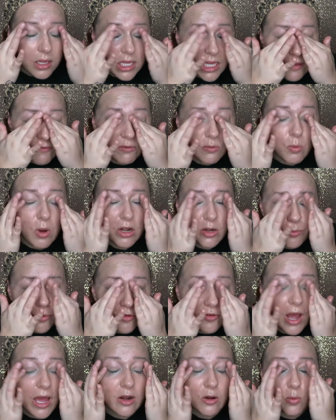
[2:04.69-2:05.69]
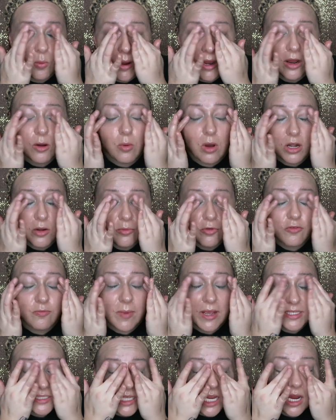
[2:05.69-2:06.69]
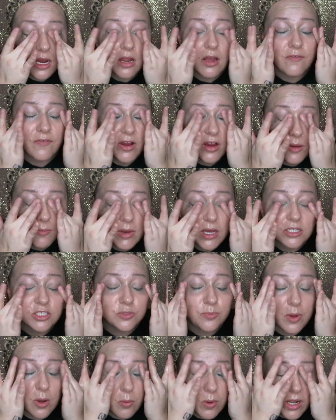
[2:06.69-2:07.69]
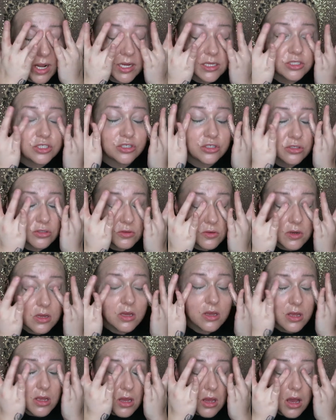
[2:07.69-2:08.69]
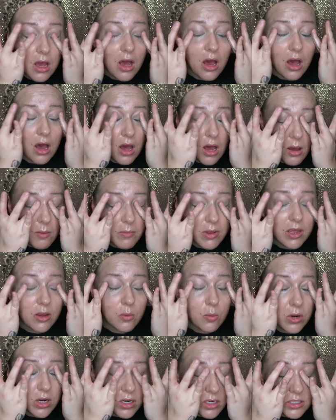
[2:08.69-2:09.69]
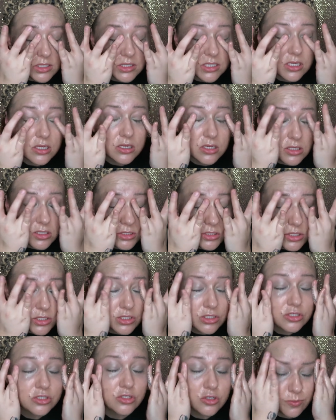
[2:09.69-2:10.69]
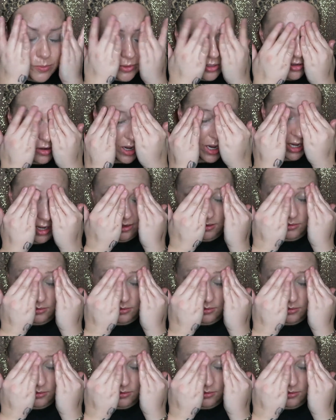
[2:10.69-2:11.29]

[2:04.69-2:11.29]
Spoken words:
Even waterproof. I don't wear waterproof mascara very much, but when I do, it works super great.